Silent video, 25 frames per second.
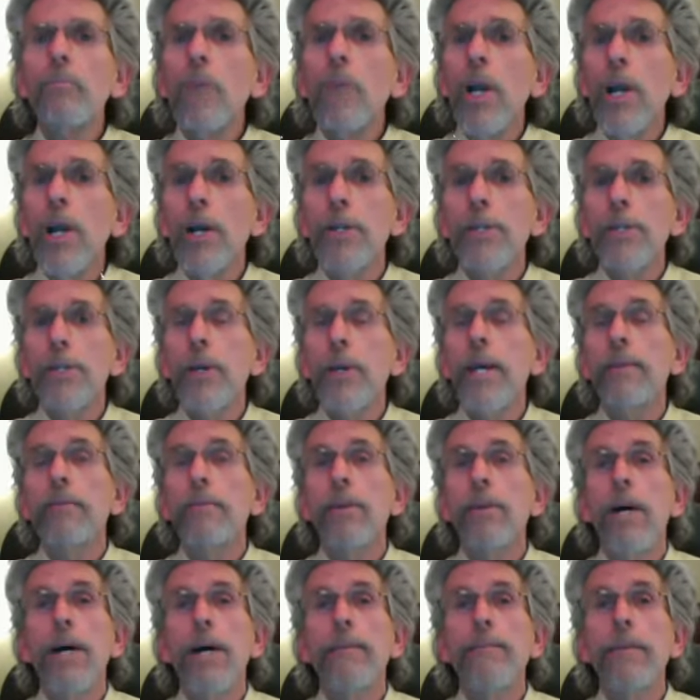I also have an
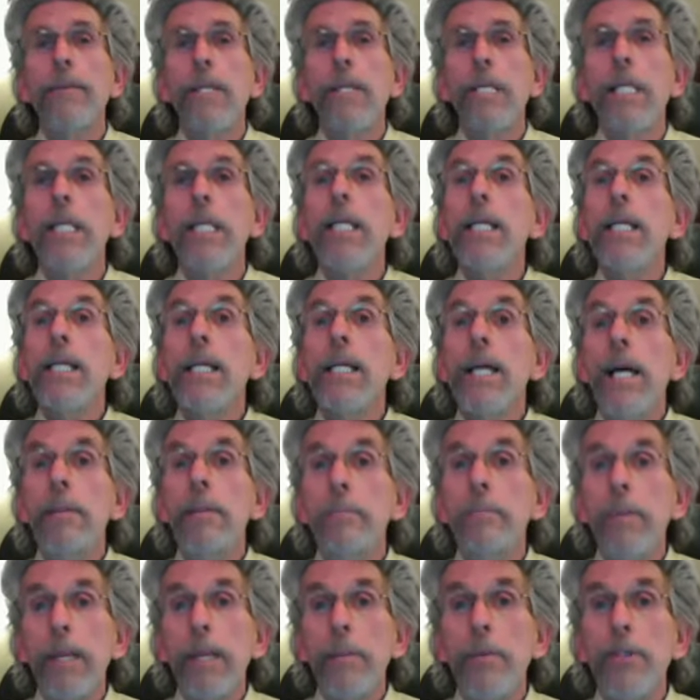office on
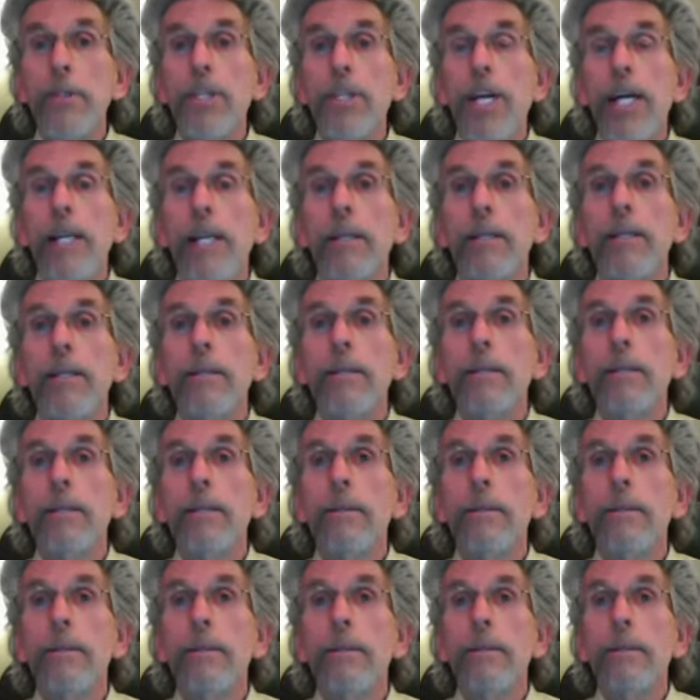Bainbridge Island.
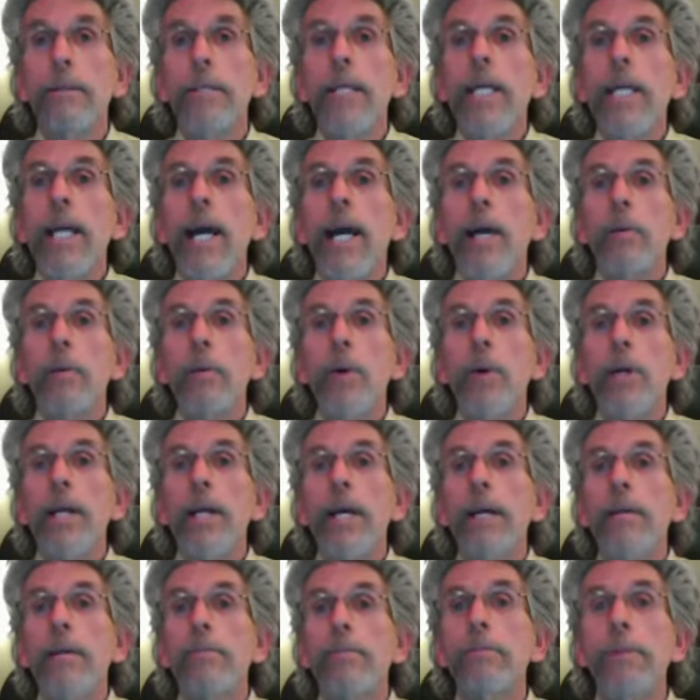I work
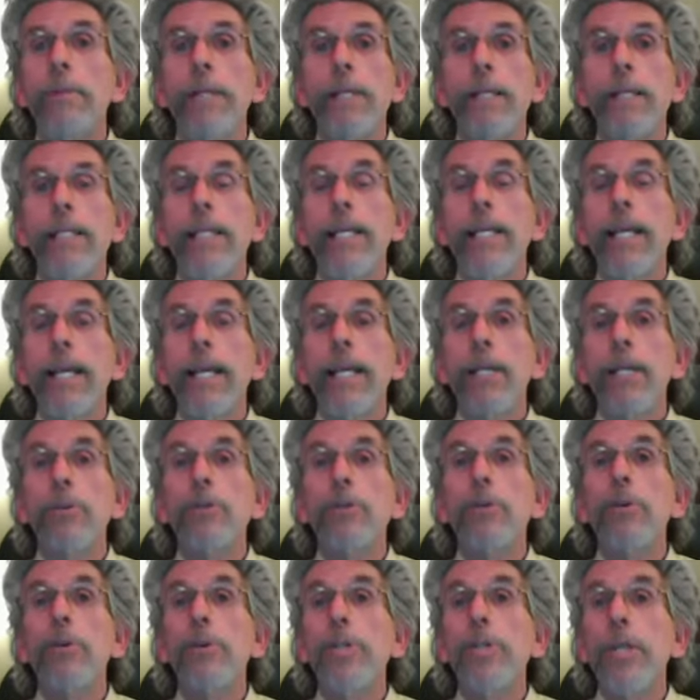out Peninsula
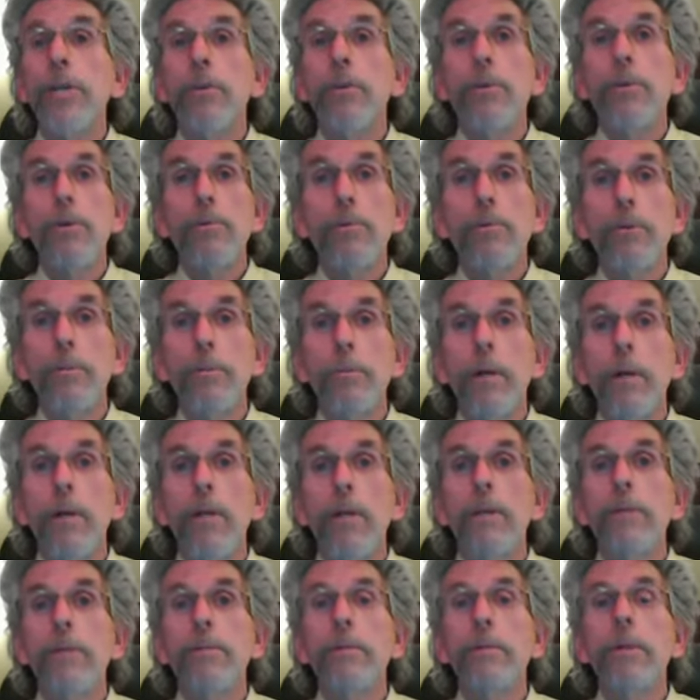Cancer Center over in
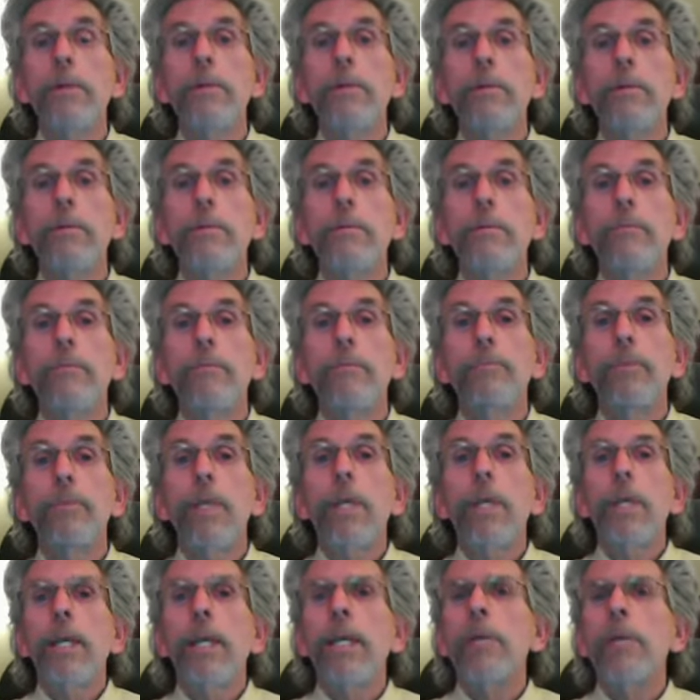Paulsbo,
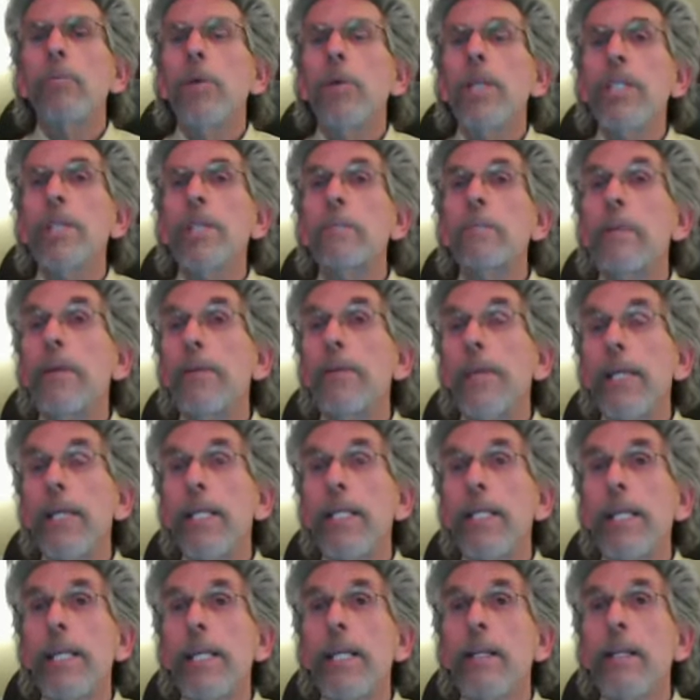and once a month I
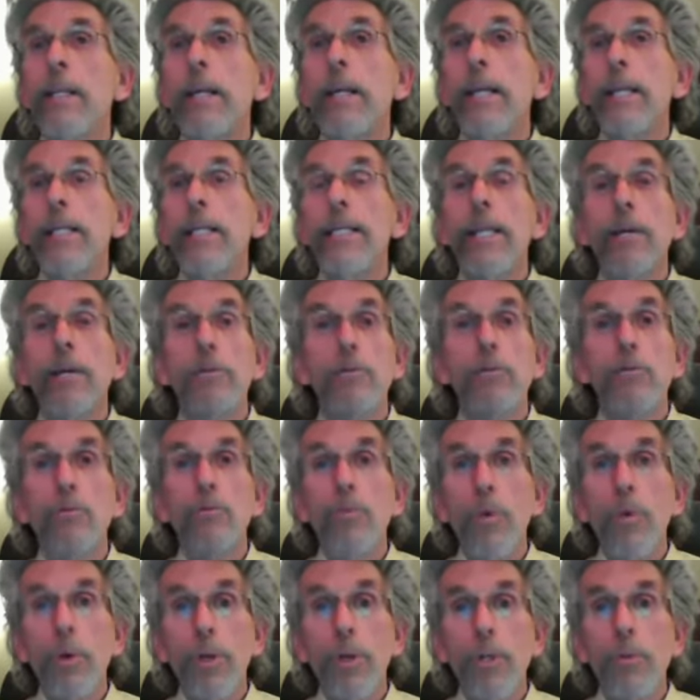see clients out in
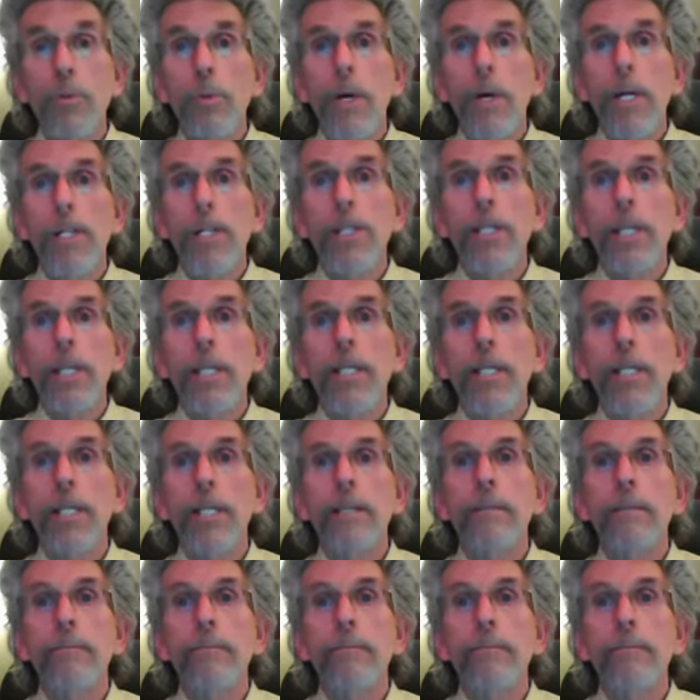Forks, Washington.